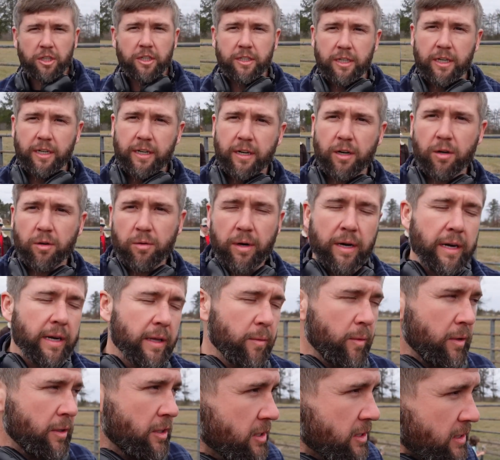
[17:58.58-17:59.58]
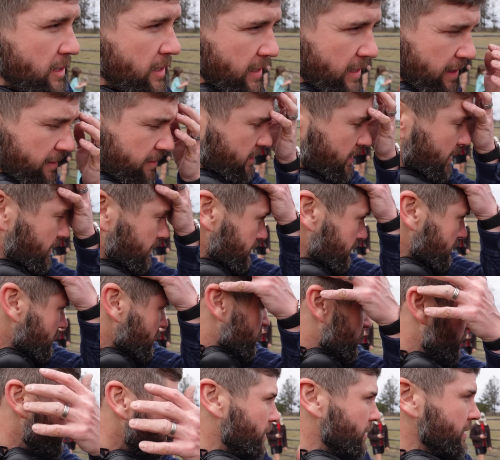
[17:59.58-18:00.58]
have done already and we just didn't have time to
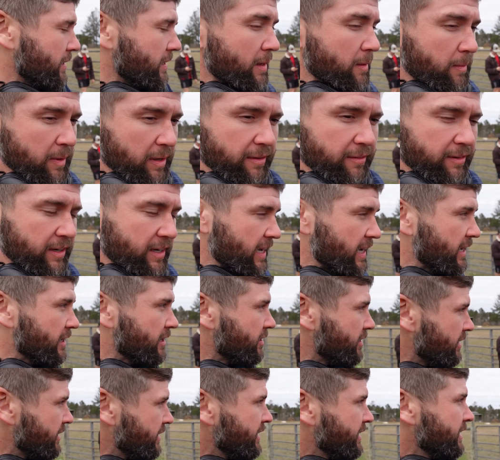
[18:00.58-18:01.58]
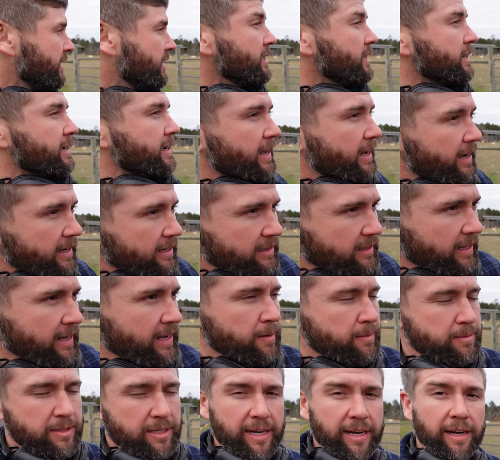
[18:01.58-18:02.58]
do. It wasn't that big of a deal. Now
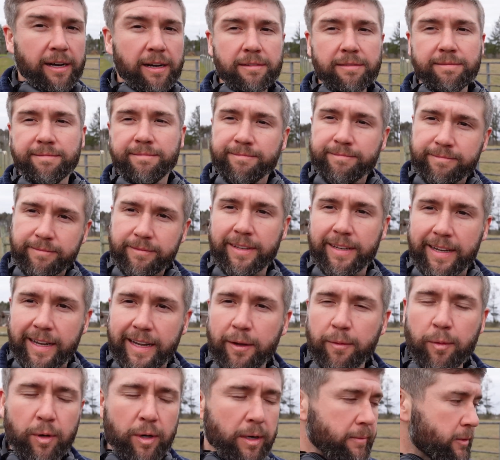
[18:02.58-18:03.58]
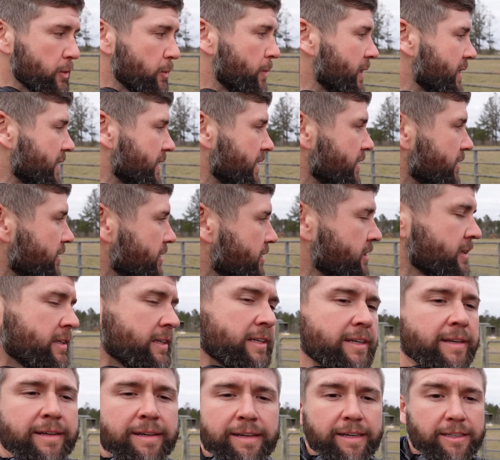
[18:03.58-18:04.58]
lamb's out, it becomes a big deal.
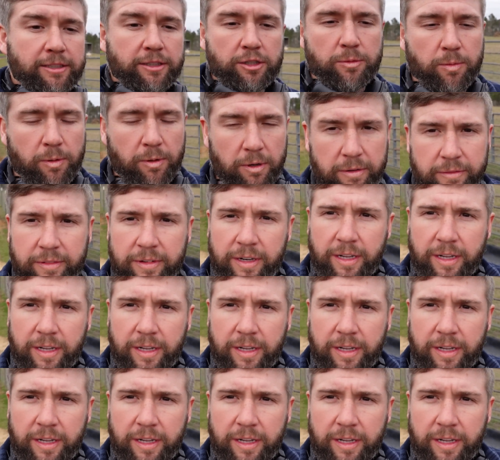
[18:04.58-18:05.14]
It's just part of